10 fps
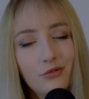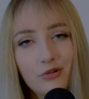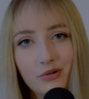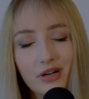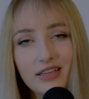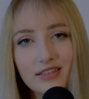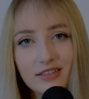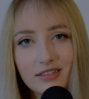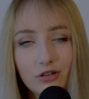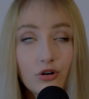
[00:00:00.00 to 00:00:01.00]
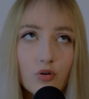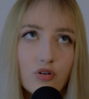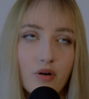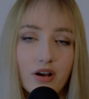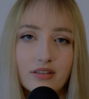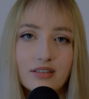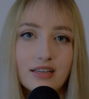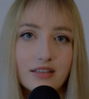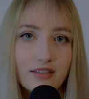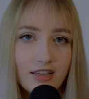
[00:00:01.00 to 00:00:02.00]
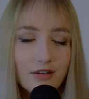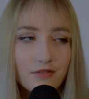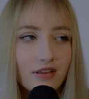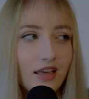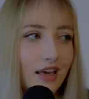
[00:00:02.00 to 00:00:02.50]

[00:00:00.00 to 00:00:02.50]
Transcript: who is or who was a thief.